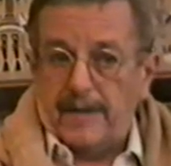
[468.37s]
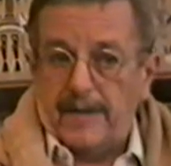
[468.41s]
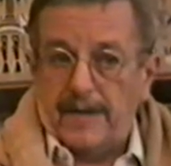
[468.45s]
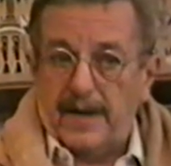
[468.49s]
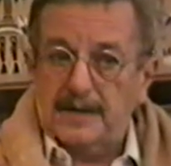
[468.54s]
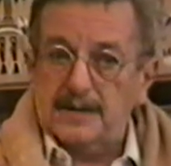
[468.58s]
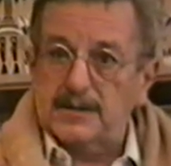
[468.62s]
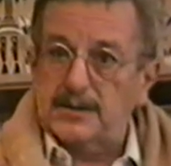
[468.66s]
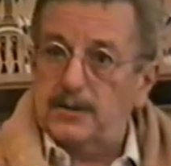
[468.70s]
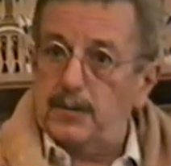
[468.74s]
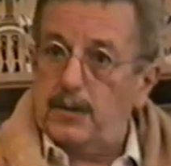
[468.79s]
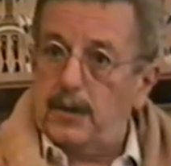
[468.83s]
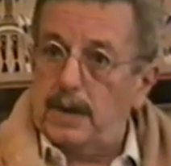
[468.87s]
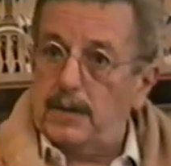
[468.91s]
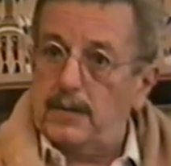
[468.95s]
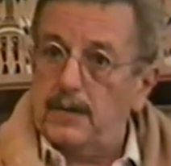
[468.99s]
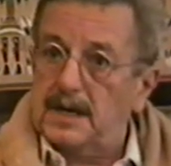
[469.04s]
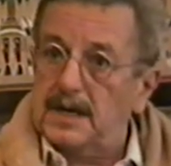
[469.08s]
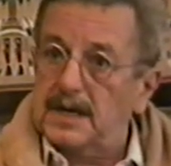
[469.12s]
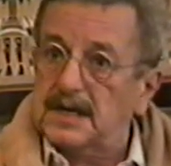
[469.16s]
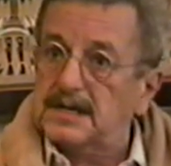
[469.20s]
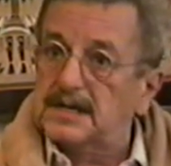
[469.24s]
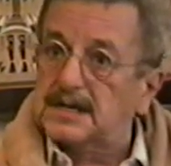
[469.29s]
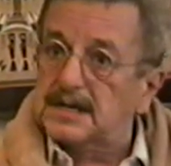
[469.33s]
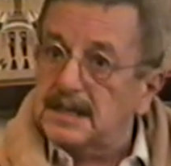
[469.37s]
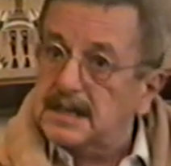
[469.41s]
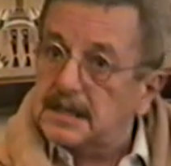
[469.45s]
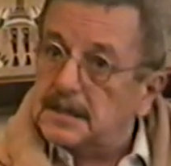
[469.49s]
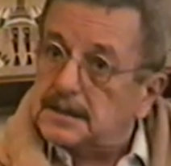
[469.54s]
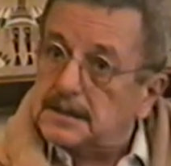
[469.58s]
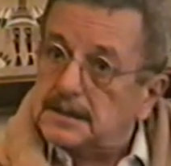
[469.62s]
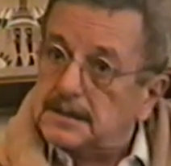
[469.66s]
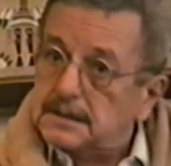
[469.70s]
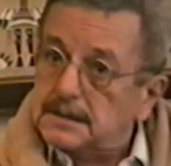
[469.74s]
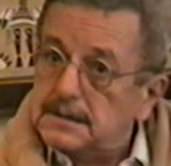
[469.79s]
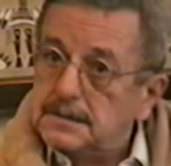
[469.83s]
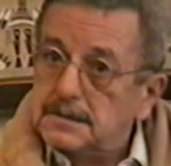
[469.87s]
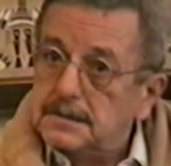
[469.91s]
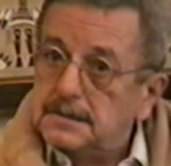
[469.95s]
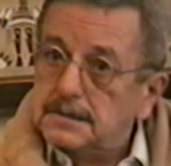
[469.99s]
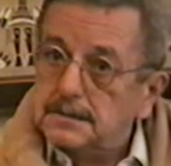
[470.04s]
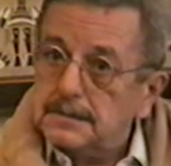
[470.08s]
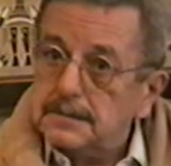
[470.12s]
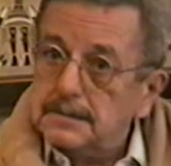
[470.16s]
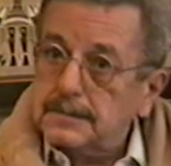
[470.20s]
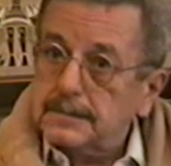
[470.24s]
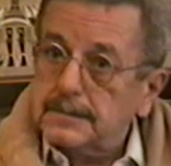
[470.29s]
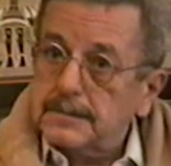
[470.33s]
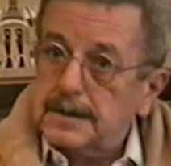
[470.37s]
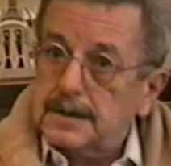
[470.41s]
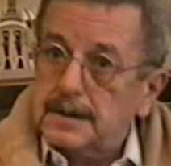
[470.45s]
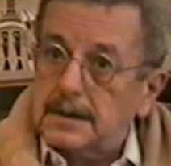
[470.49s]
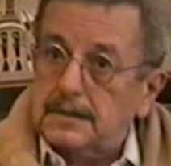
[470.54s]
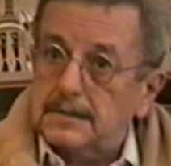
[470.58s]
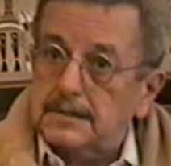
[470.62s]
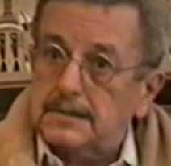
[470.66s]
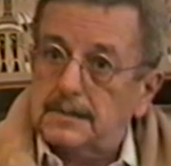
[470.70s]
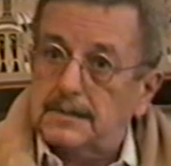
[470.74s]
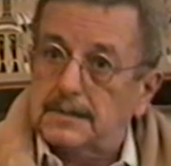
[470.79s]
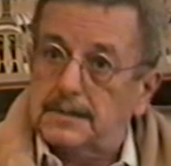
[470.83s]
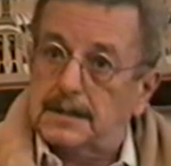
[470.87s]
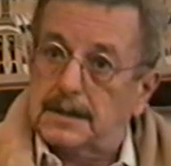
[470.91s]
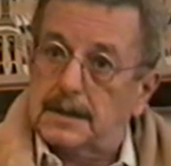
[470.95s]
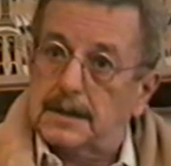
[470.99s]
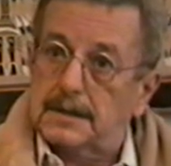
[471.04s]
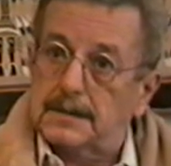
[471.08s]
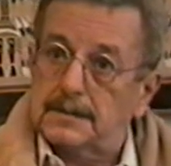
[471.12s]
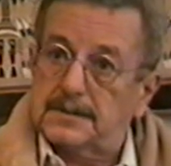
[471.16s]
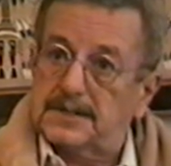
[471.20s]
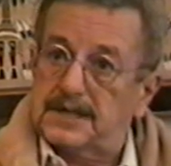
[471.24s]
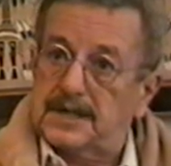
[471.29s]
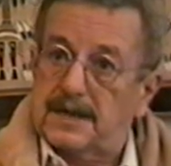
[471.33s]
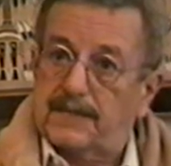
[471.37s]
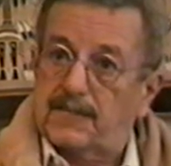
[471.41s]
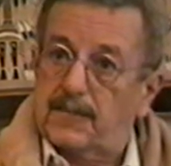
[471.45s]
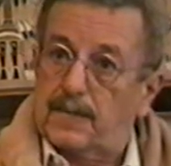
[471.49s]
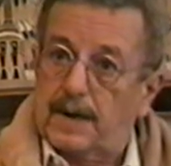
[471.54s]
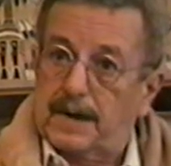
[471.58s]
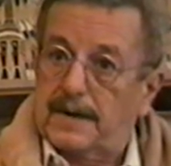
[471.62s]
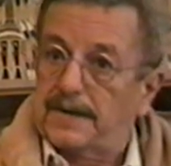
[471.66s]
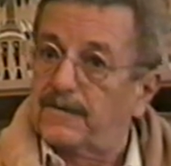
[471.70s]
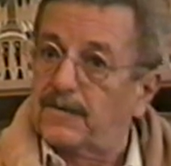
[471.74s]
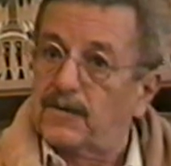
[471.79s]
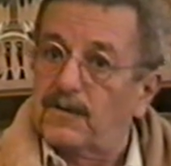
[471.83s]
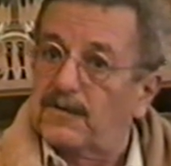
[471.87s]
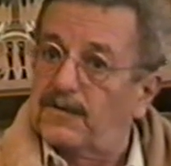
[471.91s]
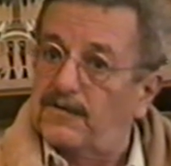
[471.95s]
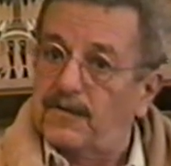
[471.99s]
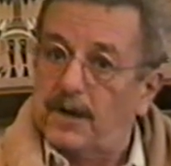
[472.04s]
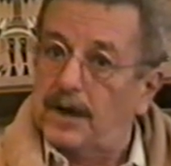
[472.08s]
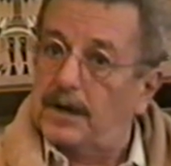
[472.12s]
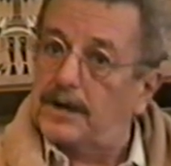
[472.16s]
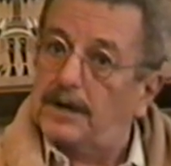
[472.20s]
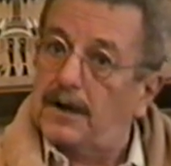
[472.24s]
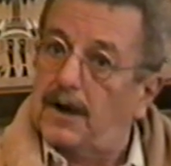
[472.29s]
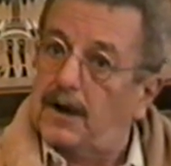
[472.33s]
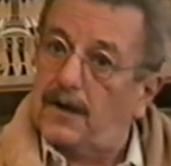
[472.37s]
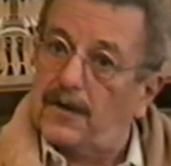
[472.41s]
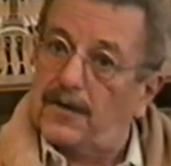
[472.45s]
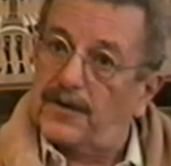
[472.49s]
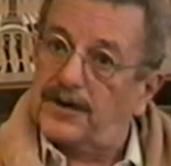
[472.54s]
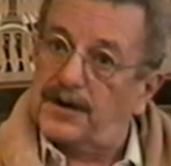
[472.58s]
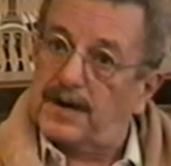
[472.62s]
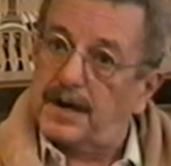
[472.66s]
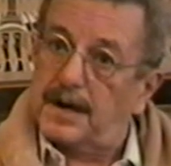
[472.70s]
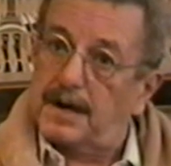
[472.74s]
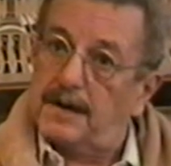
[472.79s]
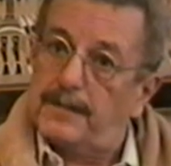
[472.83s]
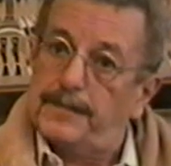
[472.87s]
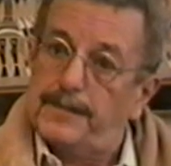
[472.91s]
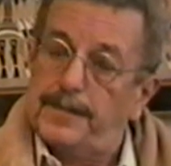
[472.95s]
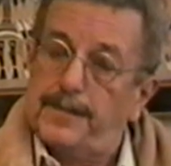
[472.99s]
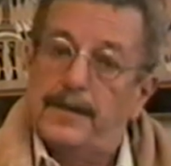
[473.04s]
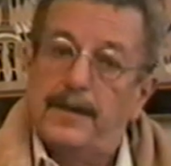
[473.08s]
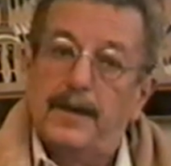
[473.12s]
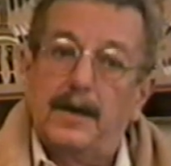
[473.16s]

And that's the way we exist. We don't see everybody full front all the time.